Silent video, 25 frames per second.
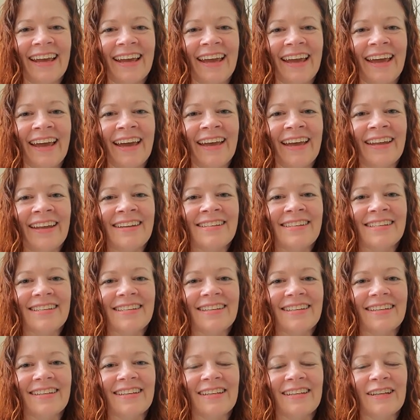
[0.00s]
And
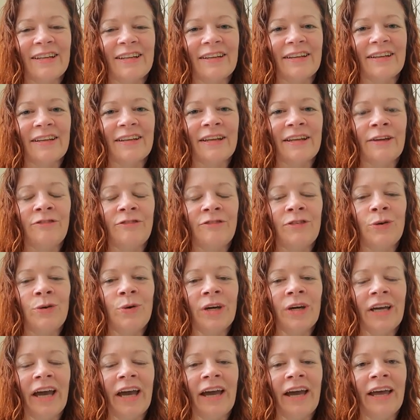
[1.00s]
if you
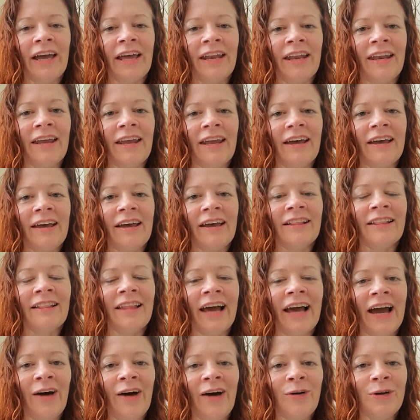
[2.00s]
can
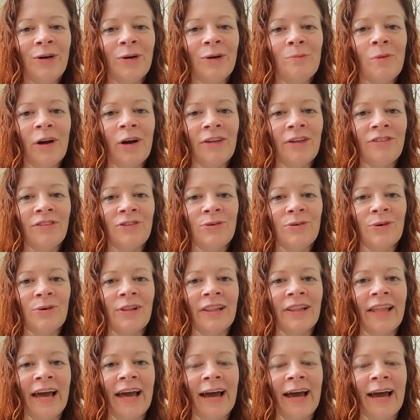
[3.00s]
allow your breath to
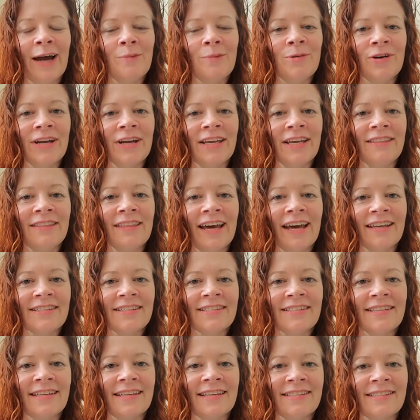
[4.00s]
elaborate that
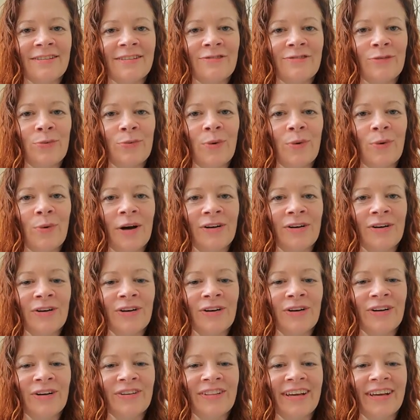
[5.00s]
sense of
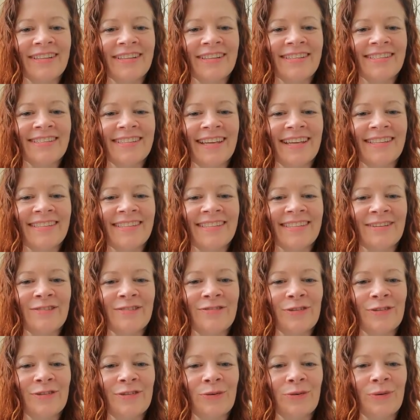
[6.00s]
wonder, that sense
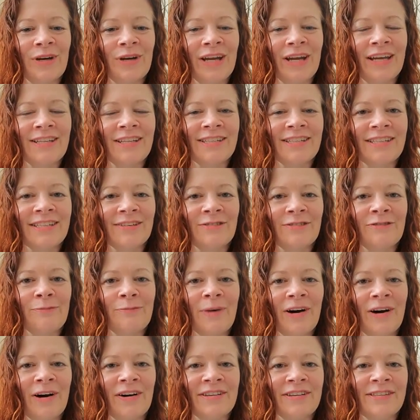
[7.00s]
of creative
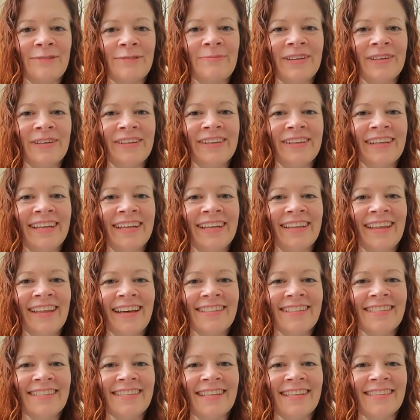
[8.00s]
possibility,
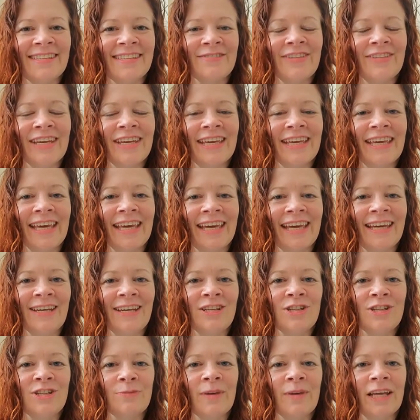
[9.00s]
that sense of
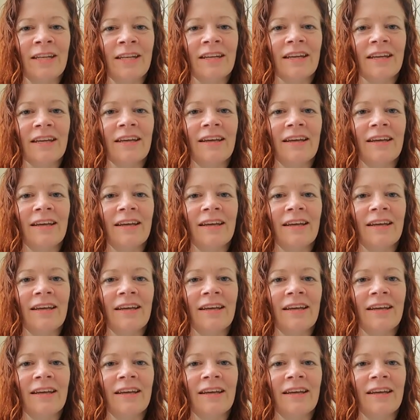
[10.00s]
engagement,